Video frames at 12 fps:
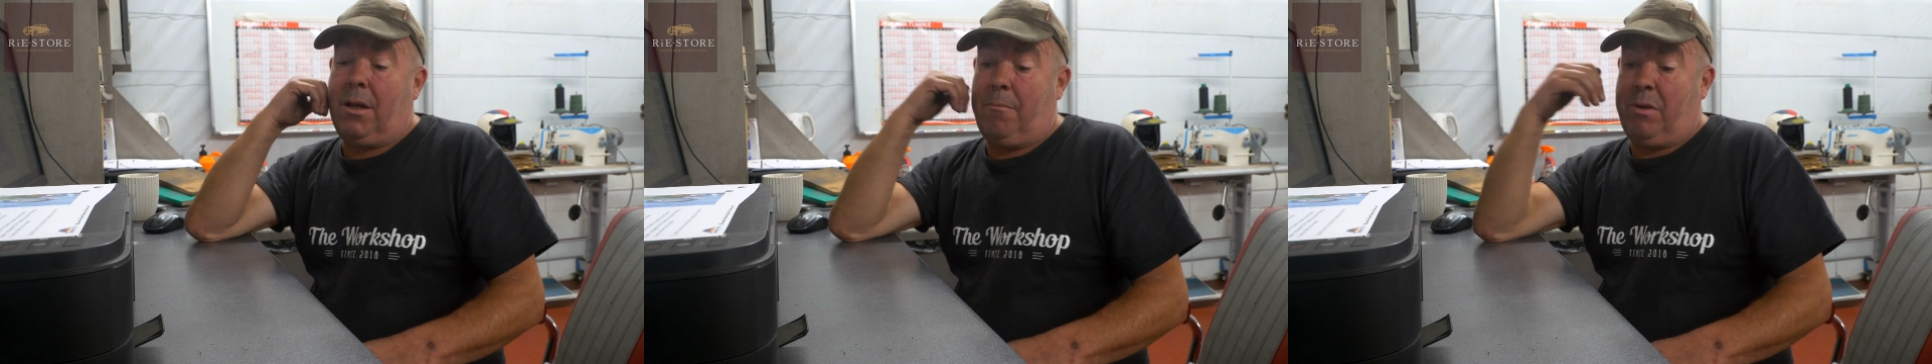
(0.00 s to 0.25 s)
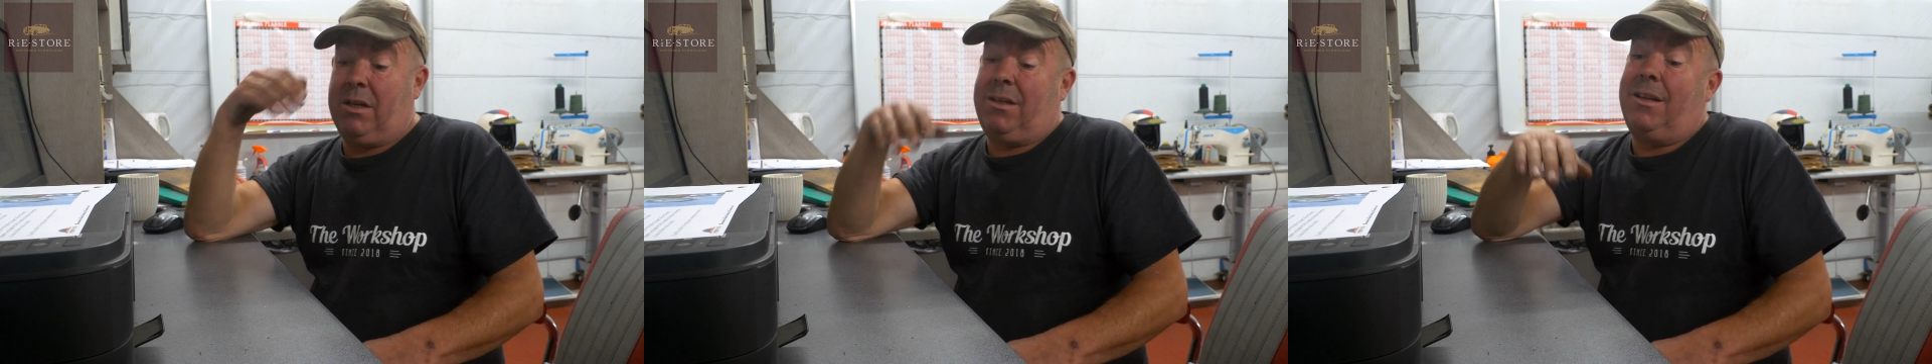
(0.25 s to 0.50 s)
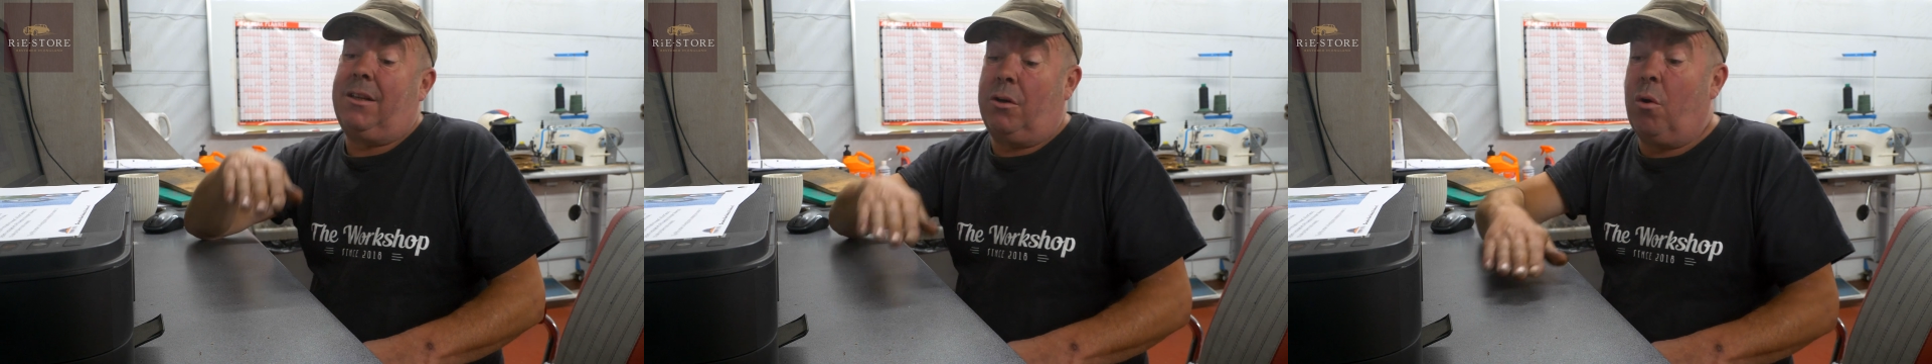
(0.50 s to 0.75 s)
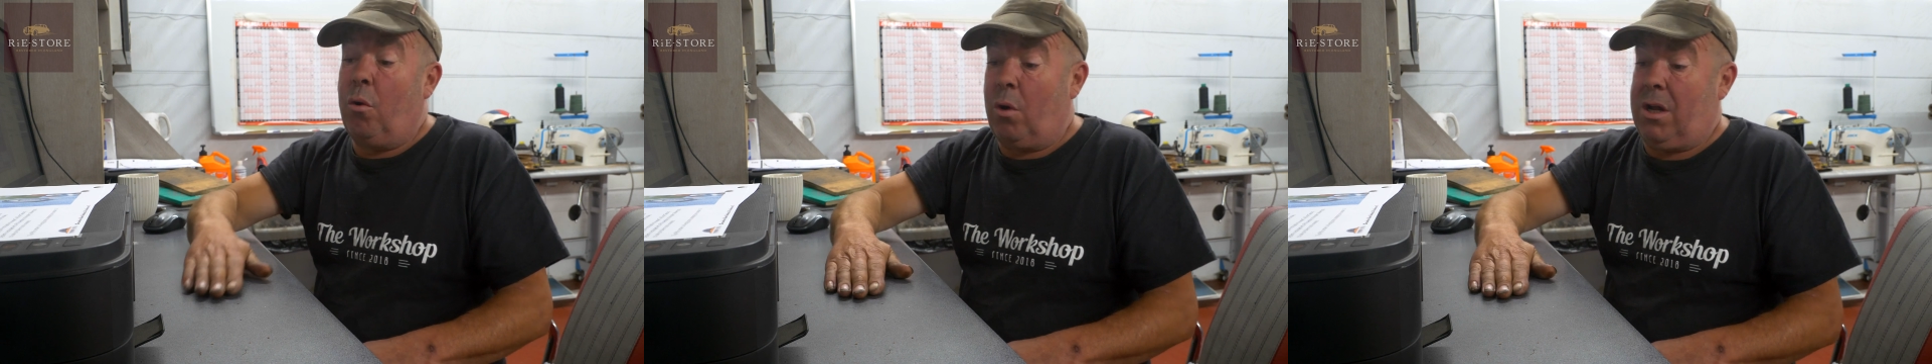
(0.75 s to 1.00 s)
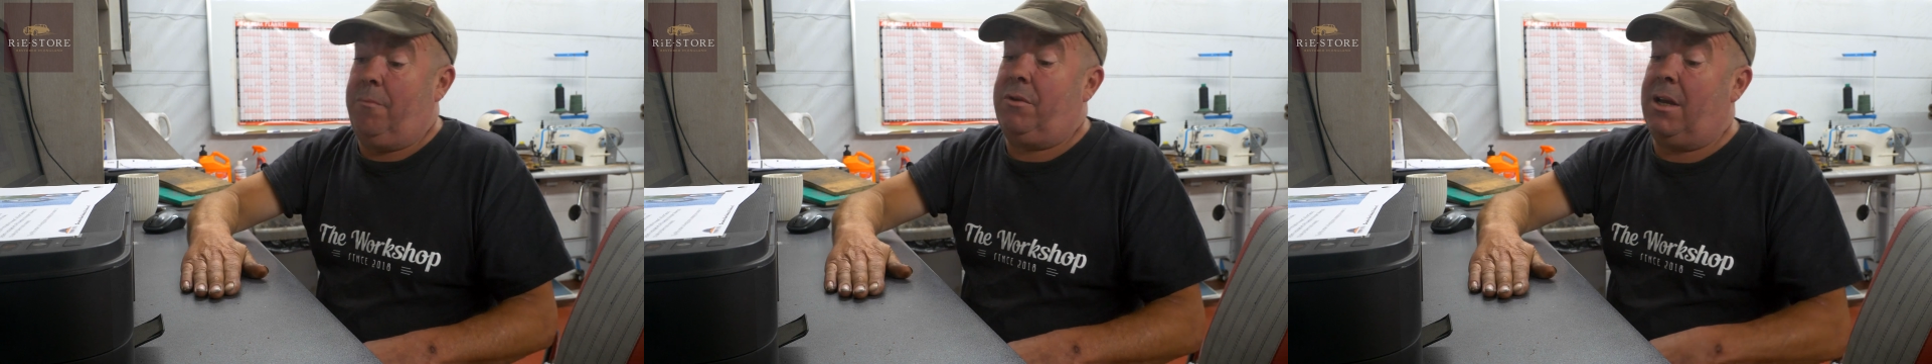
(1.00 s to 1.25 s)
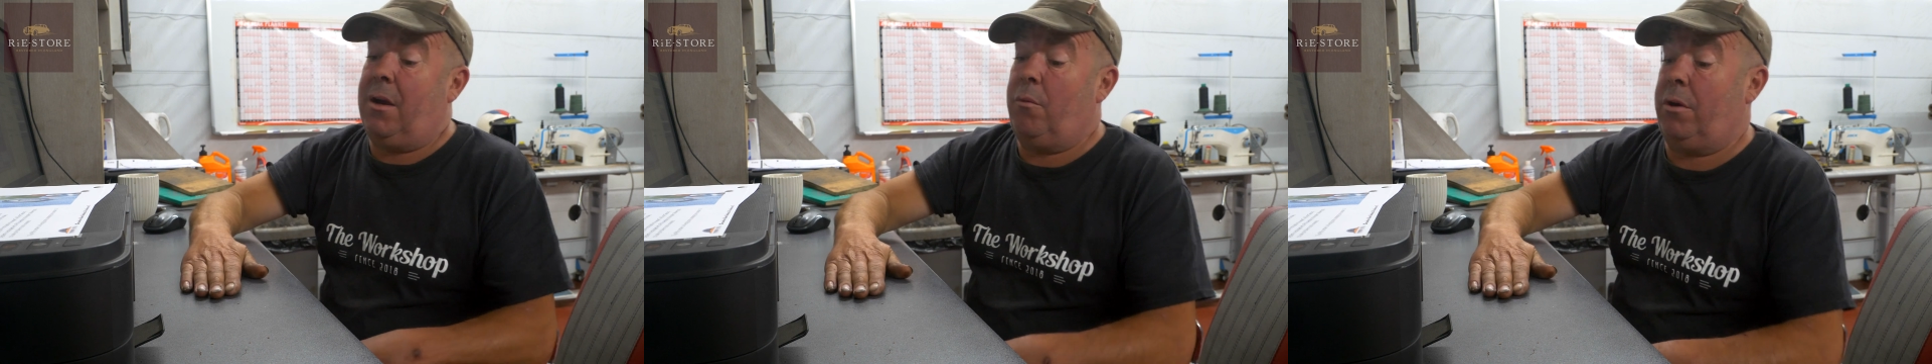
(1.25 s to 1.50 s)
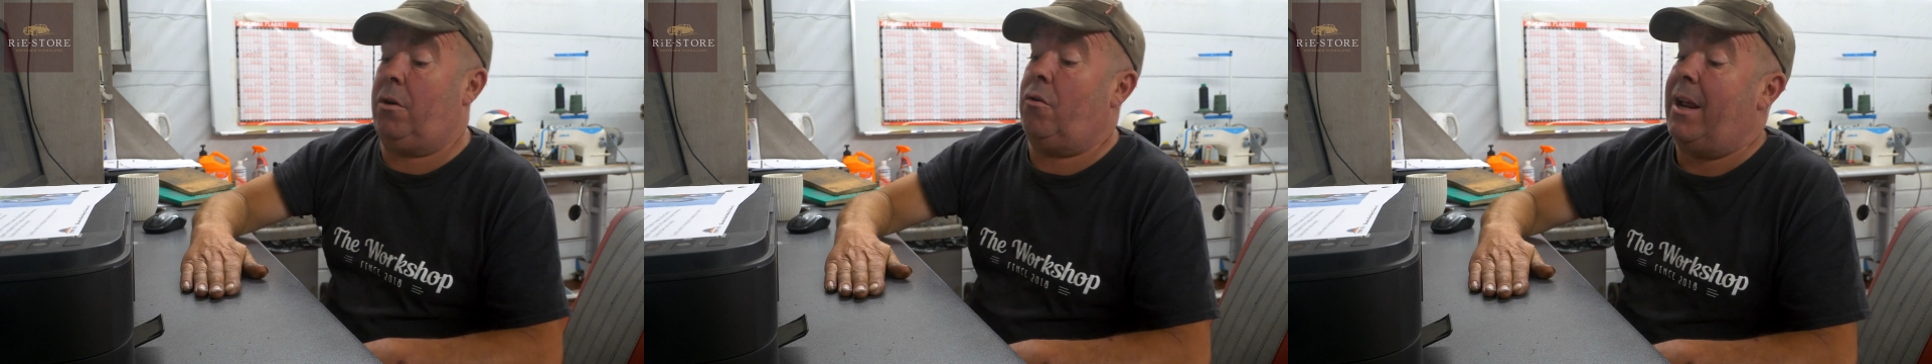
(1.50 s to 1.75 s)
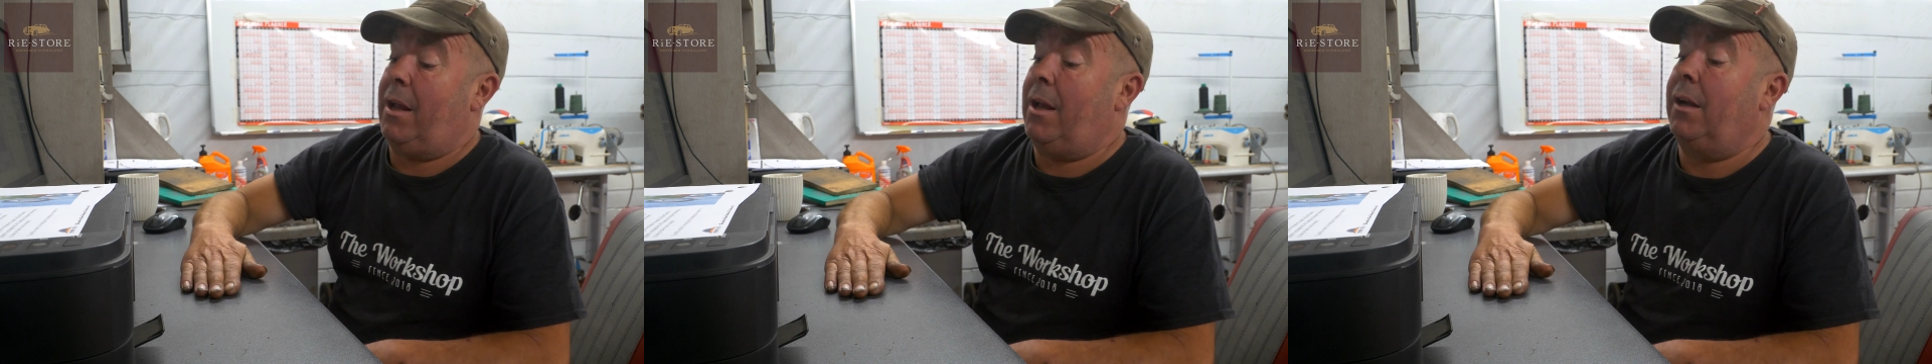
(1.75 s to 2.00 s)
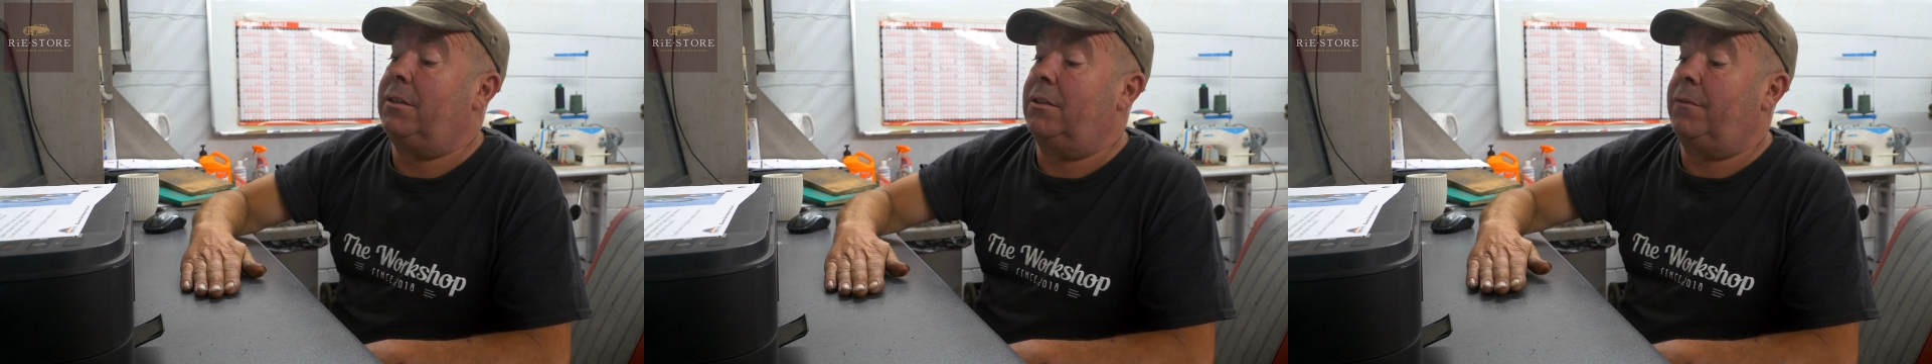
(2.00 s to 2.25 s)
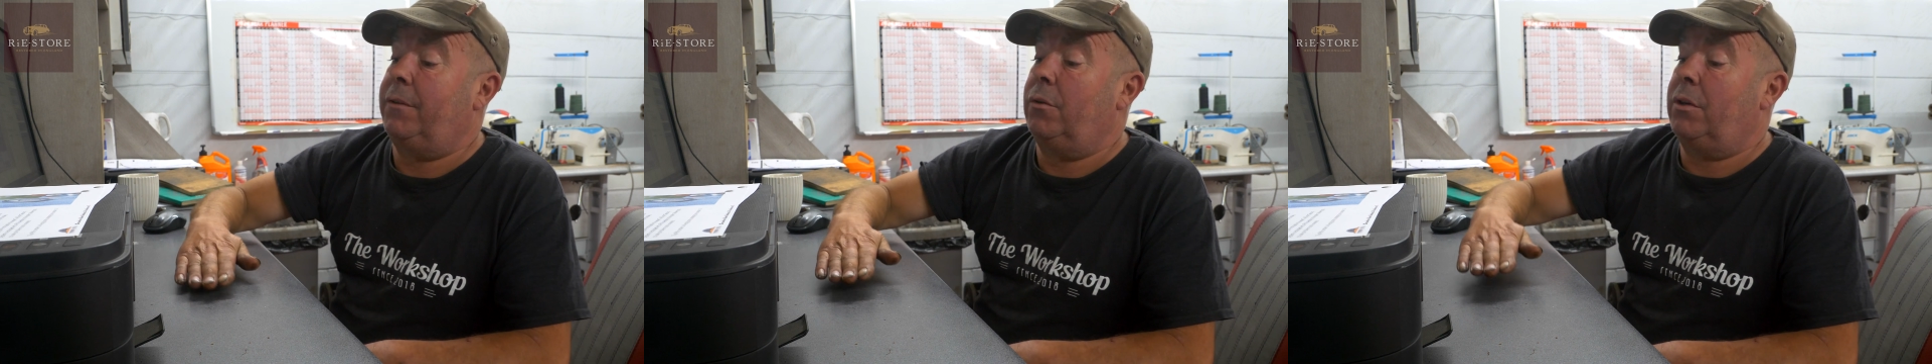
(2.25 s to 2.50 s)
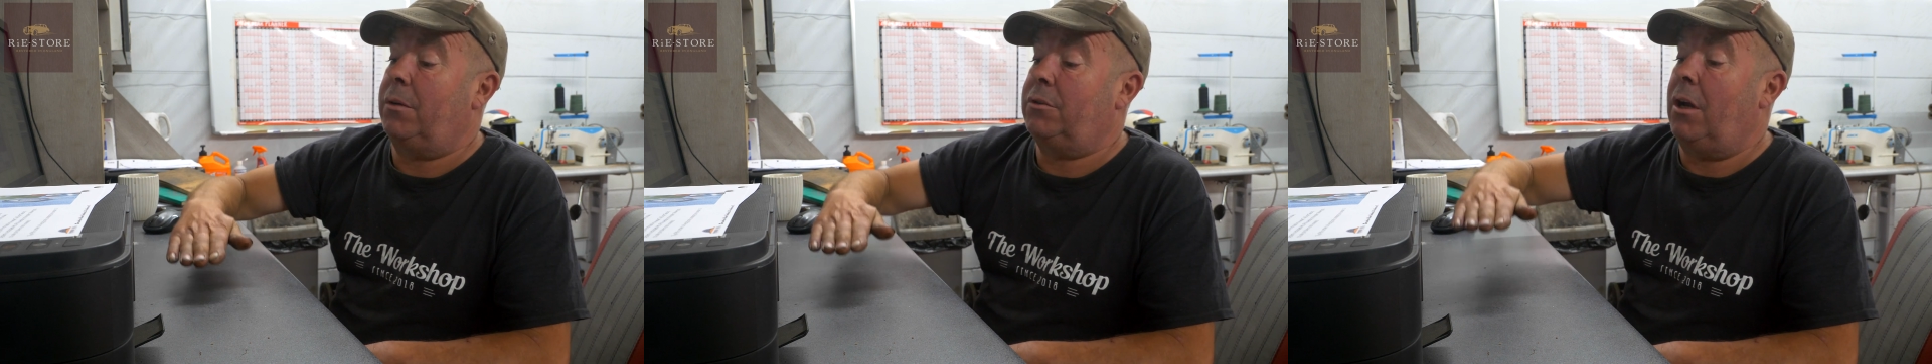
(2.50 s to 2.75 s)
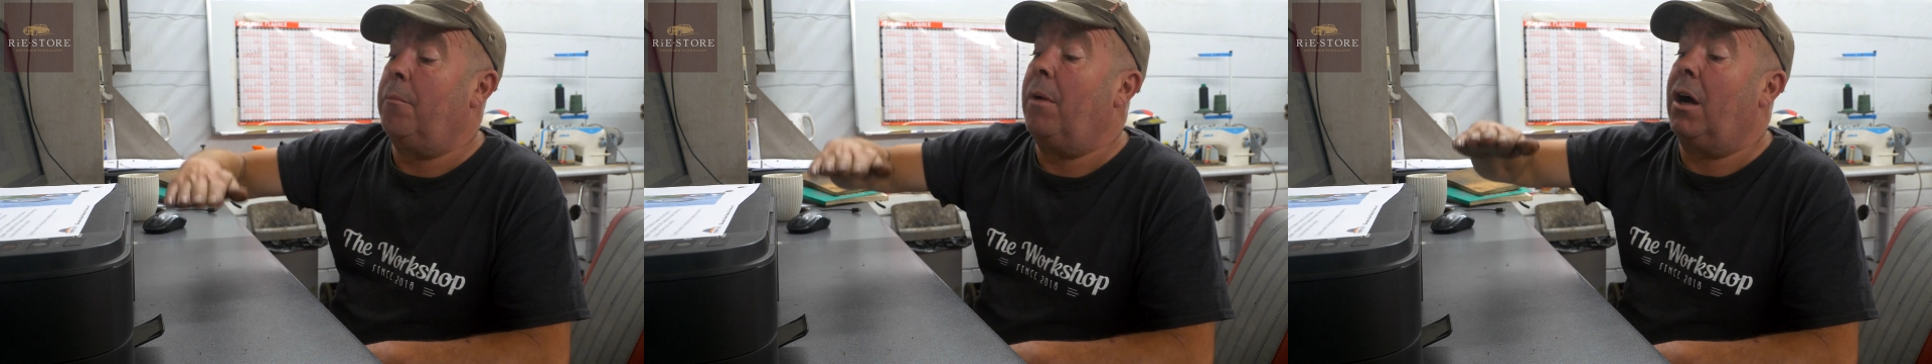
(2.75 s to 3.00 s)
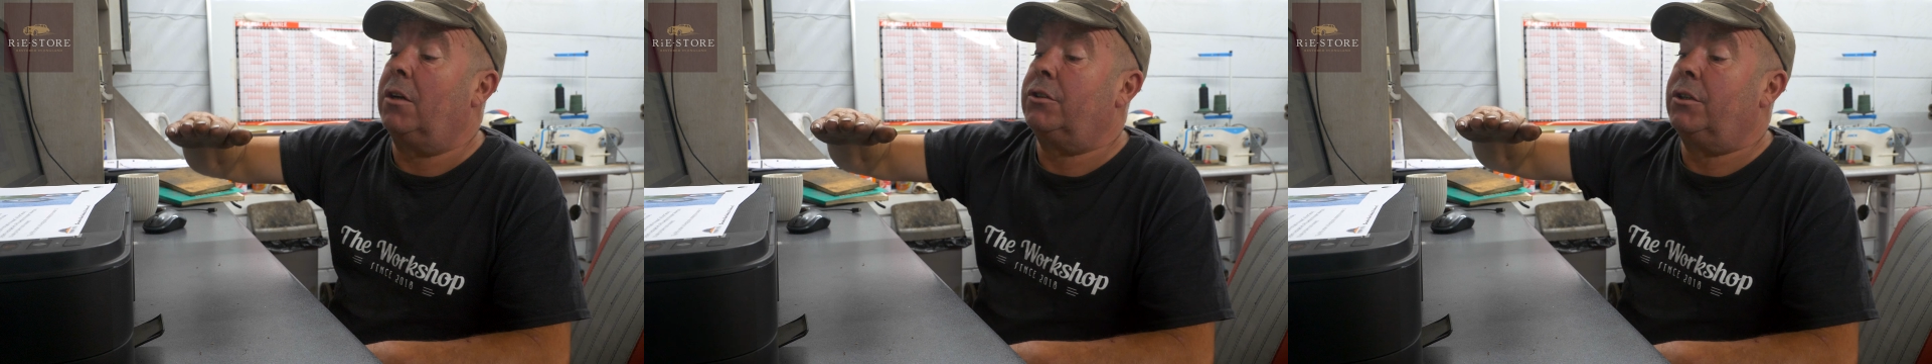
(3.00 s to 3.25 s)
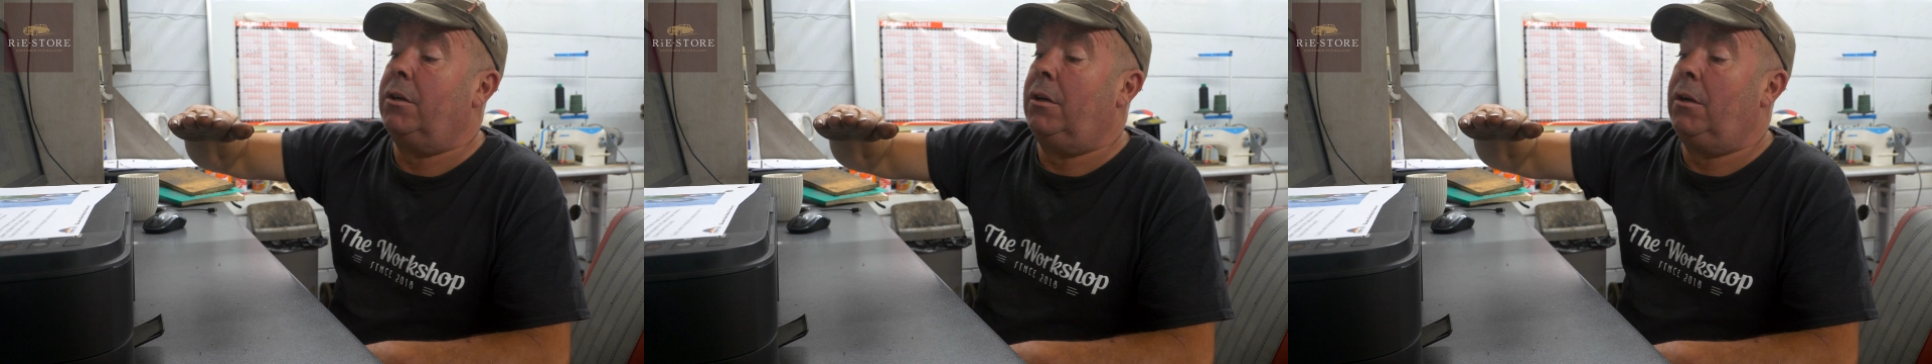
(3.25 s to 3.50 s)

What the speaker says: and basically the oil comes out where the crankcase is filled up so much,